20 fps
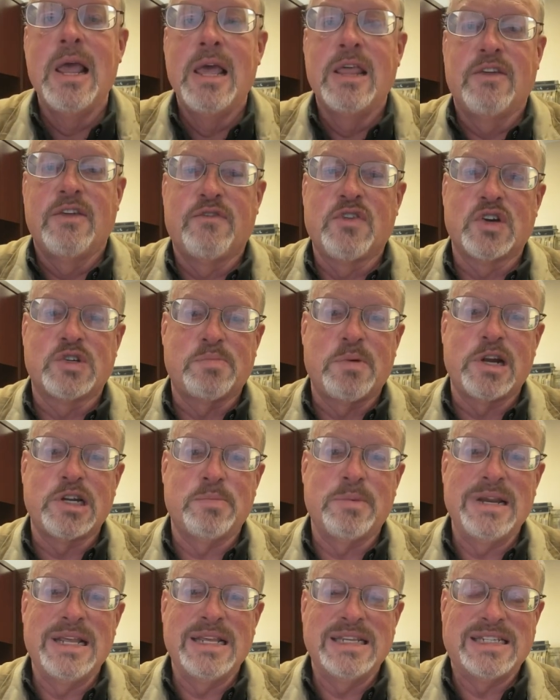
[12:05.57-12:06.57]
The first
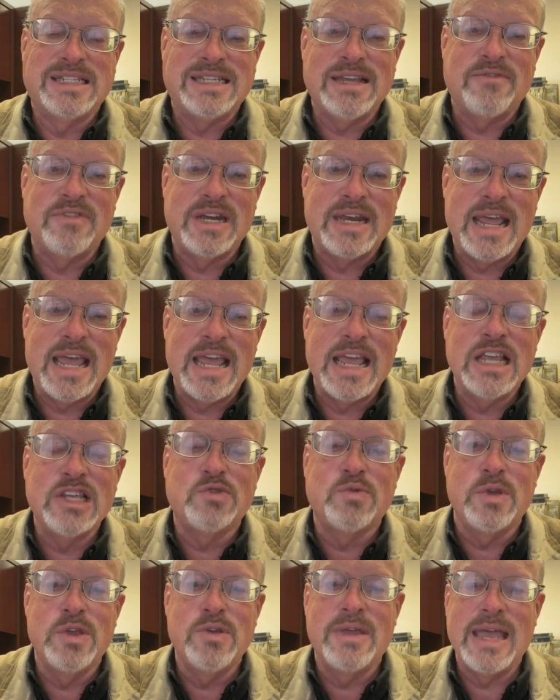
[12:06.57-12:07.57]
punishment is 7 days
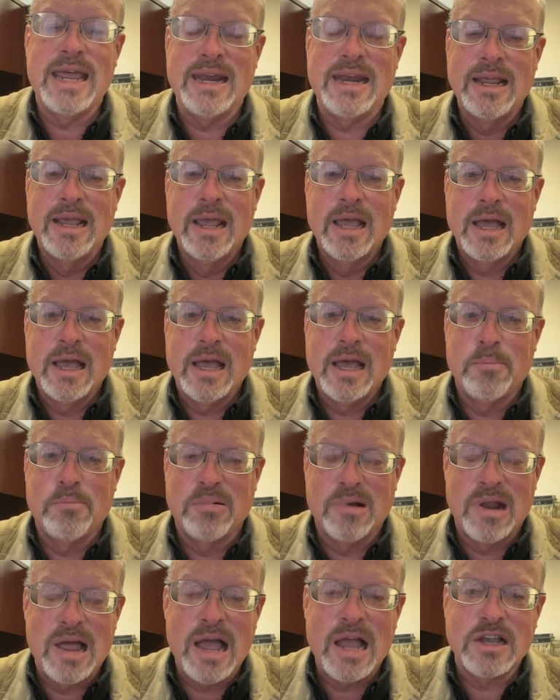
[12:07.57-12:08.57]
where you get
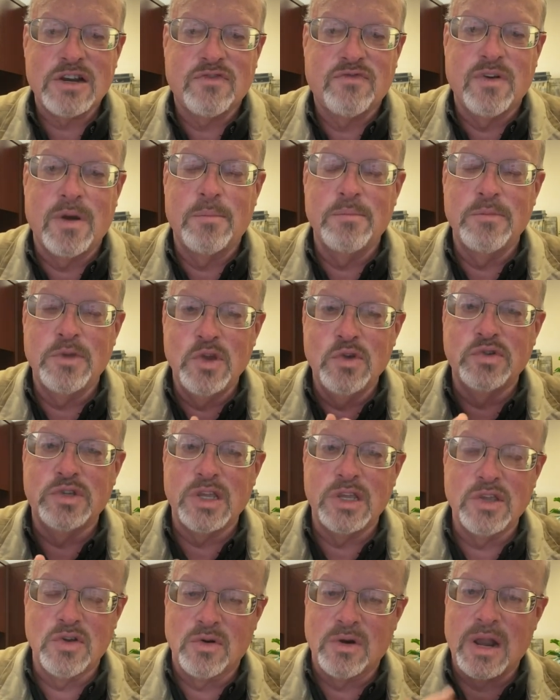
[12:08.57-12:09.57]
blocked from using
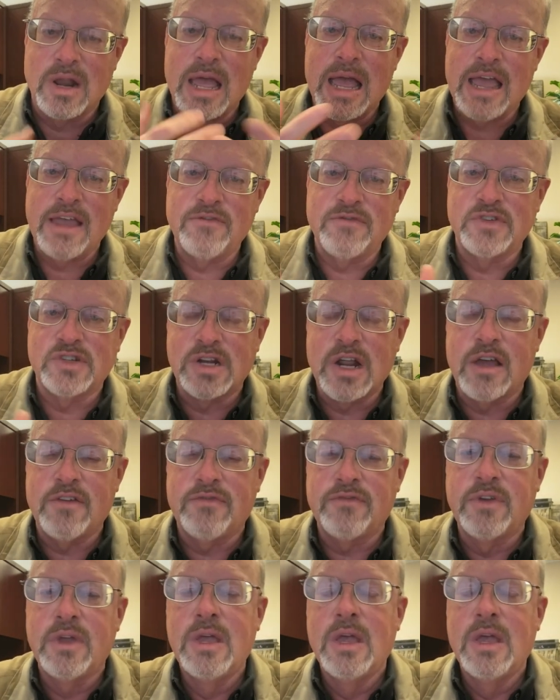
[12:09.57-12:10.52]
your live stuff.